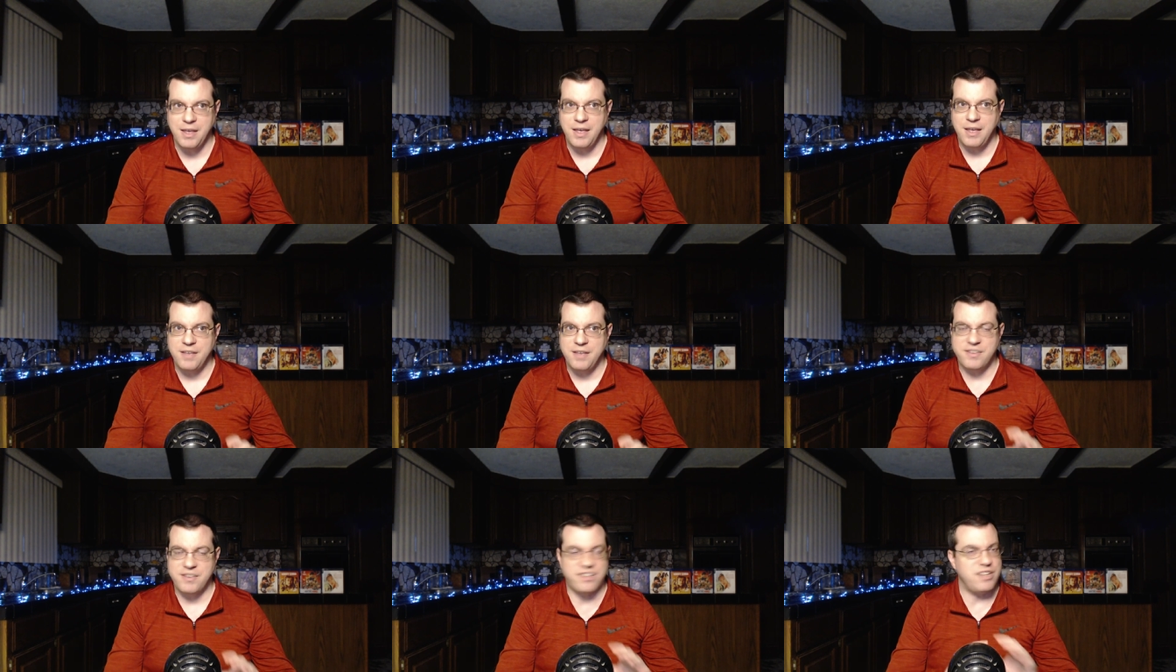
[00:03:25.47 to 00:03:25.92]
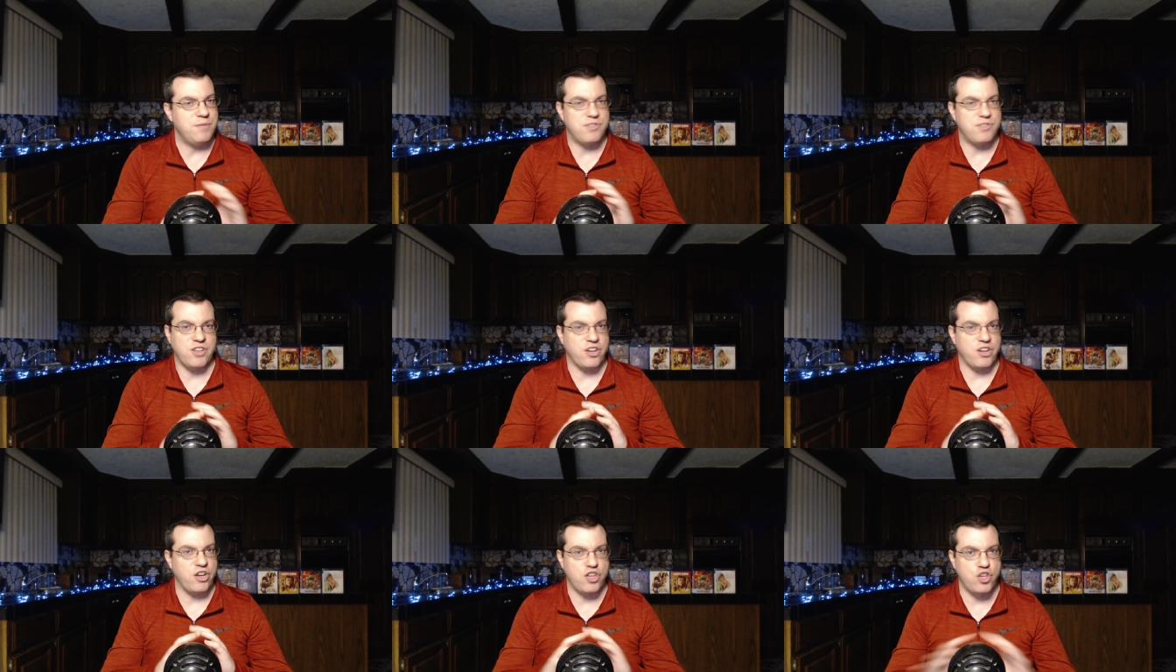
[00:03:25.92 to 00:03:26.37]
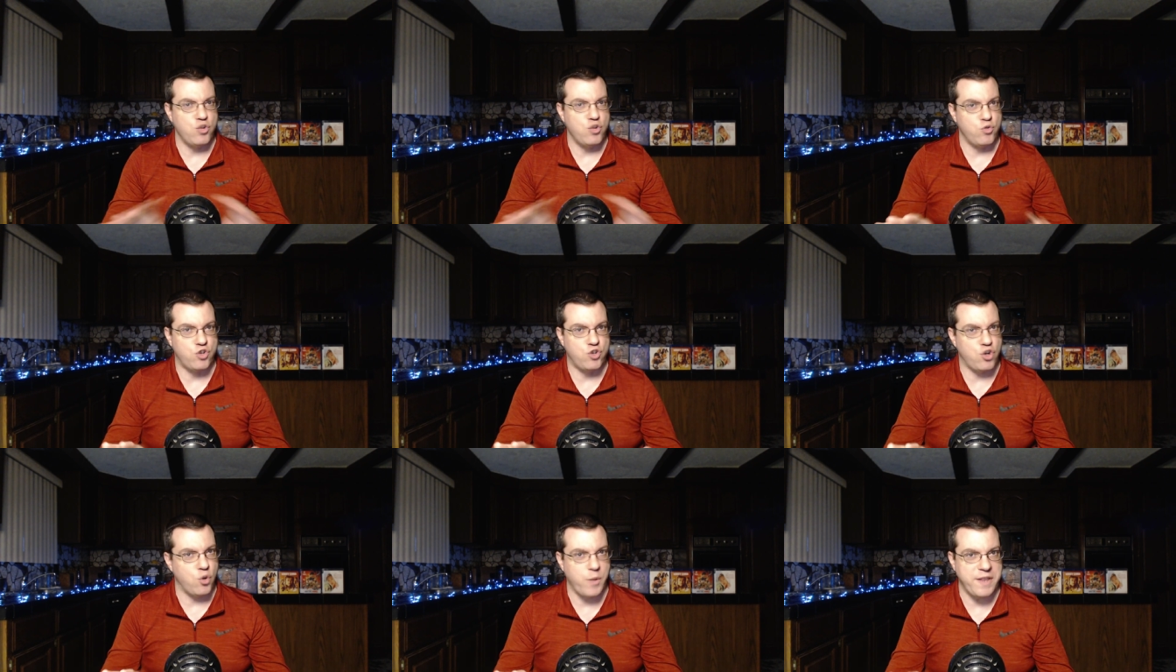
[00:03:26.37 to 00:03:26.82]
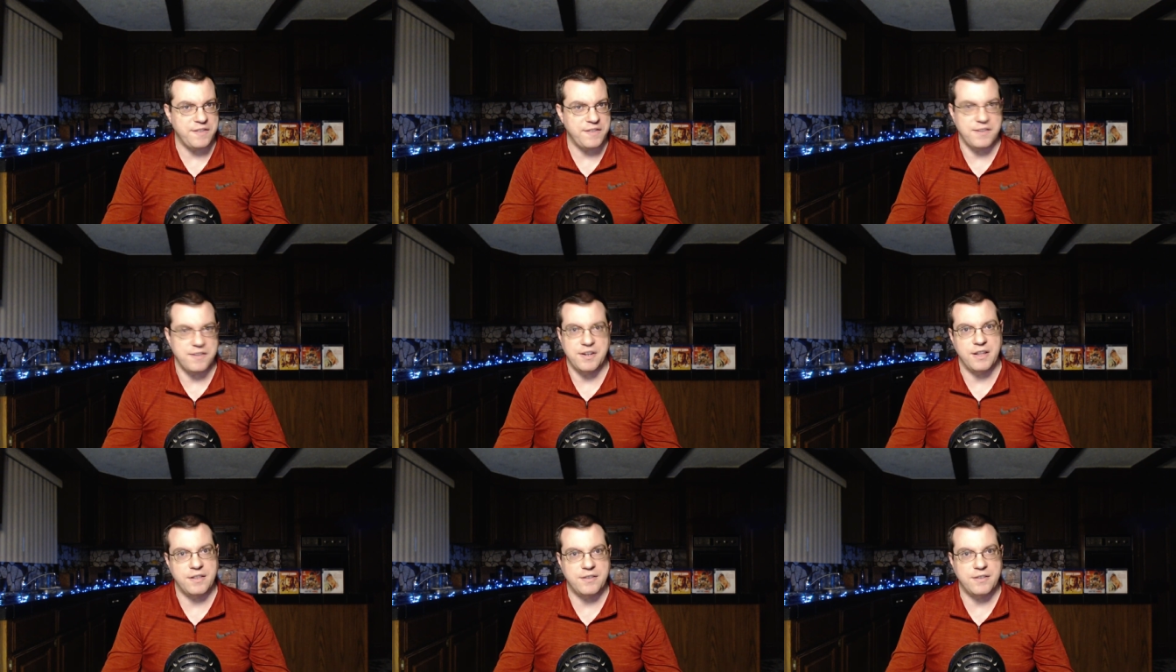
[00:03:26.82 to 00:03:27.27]
seems like a huge
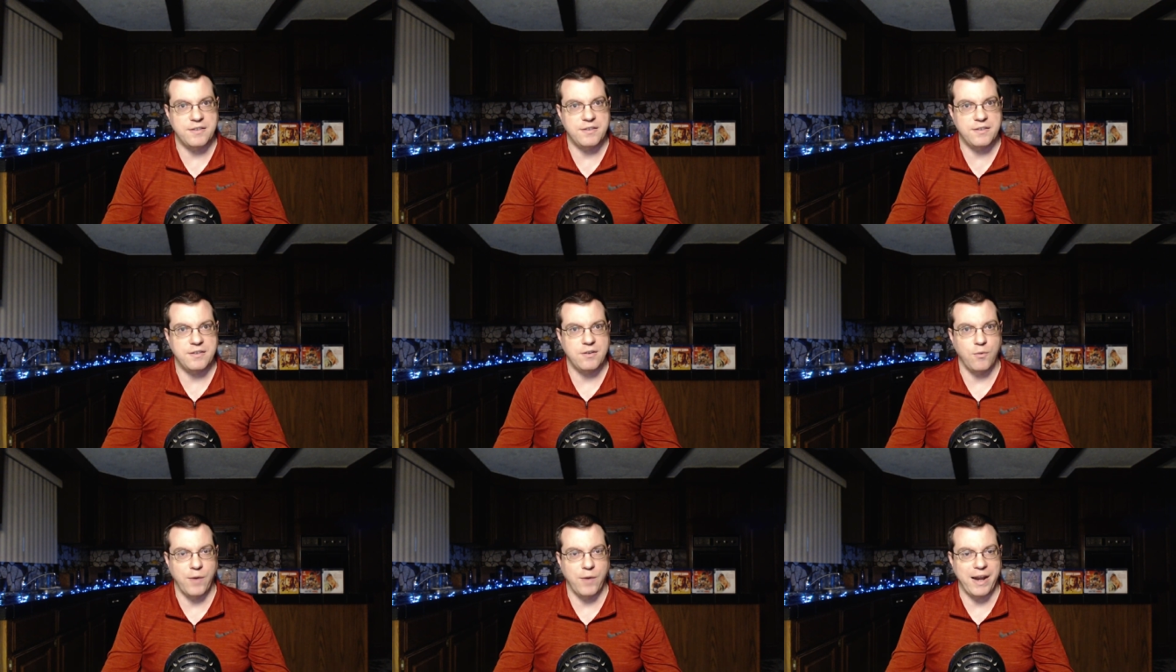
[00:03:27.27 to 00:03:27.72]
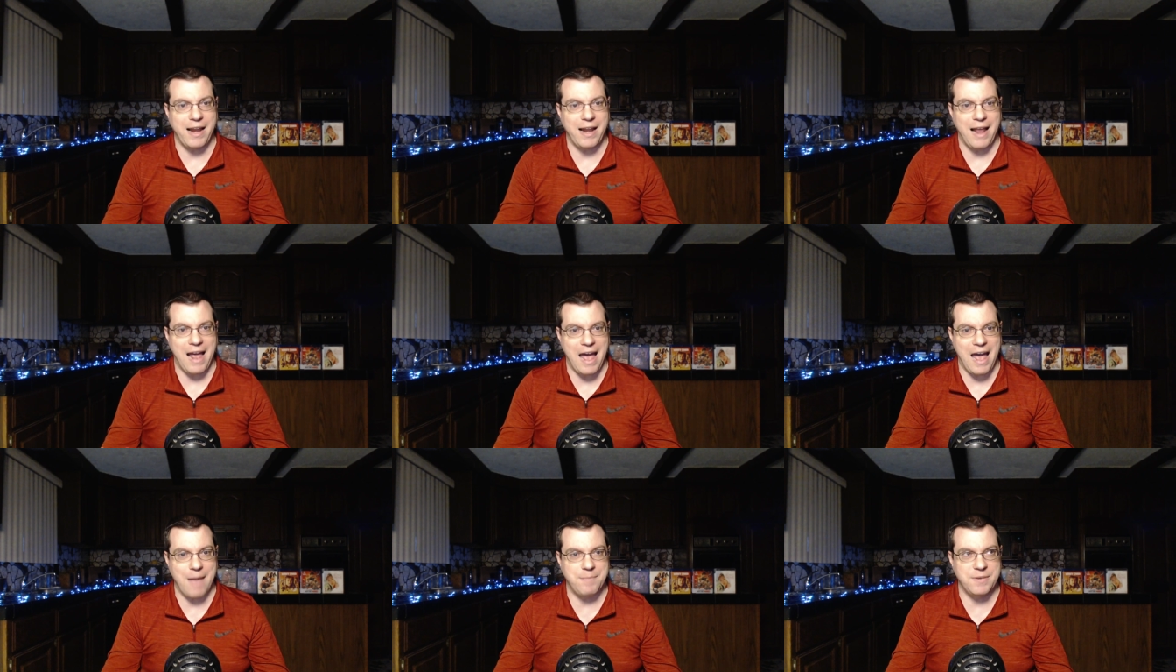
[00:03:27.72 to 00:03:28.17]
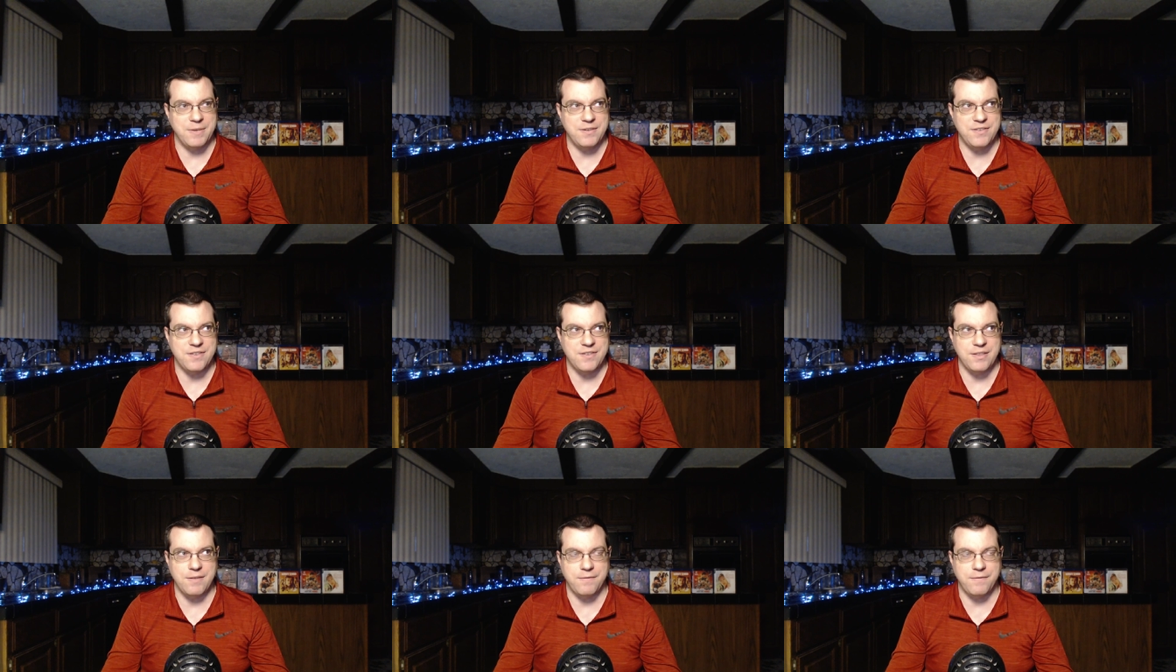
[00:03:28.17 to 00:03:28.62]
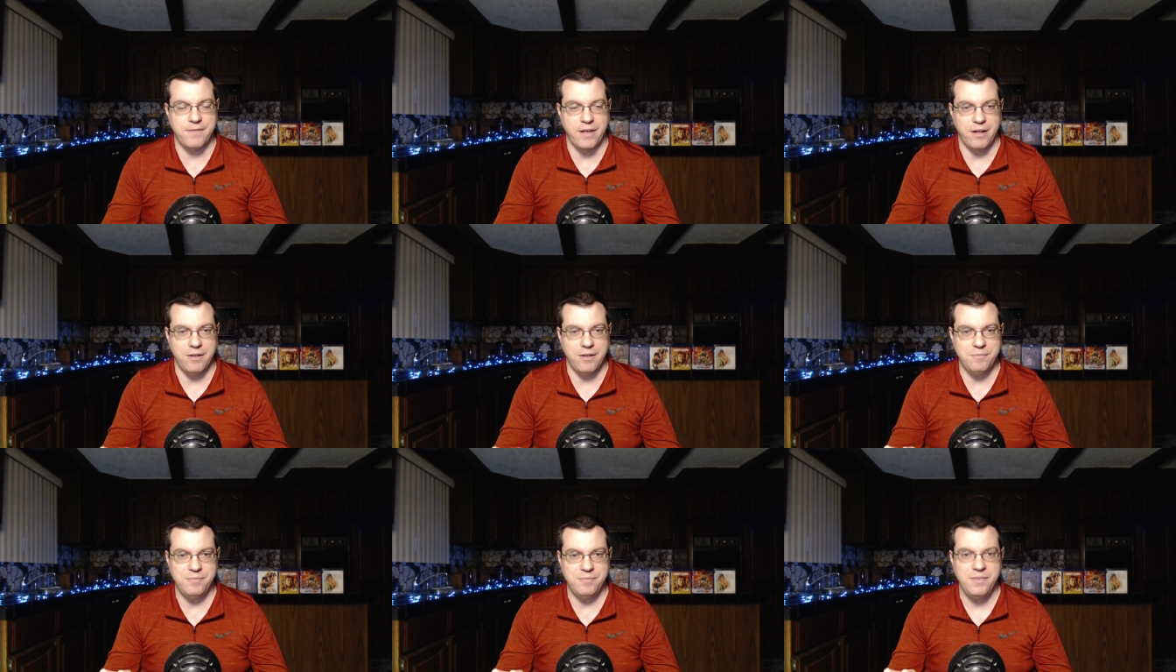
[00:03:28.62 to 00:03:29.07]
coincidence when it happens in the
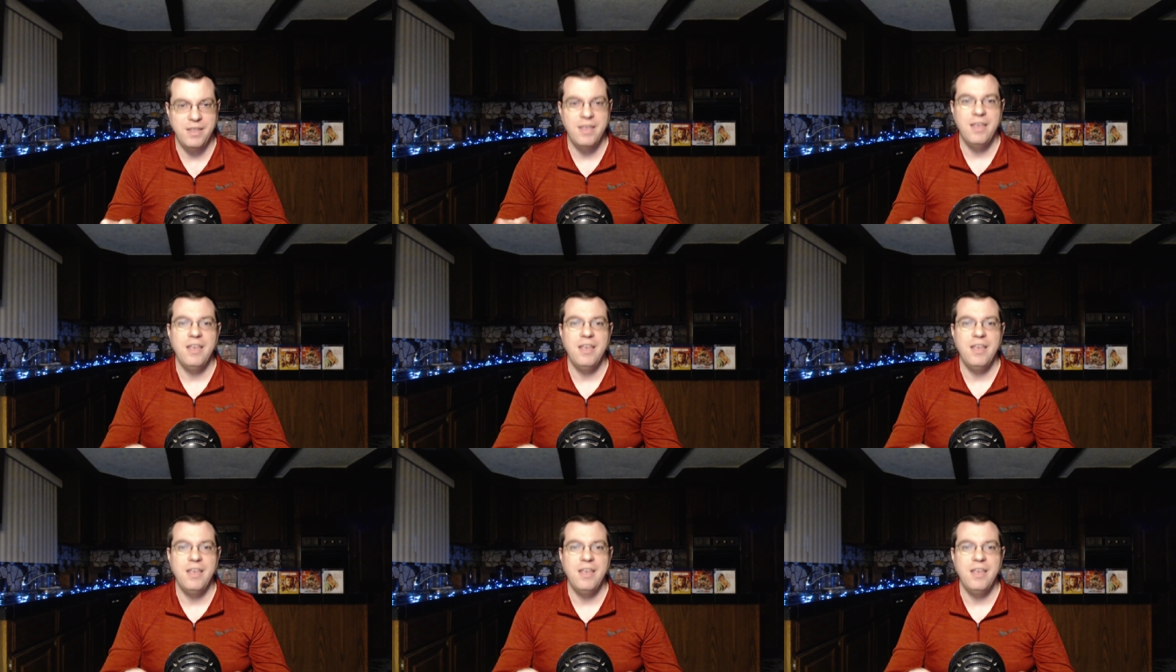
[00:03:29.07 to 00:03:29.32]
film,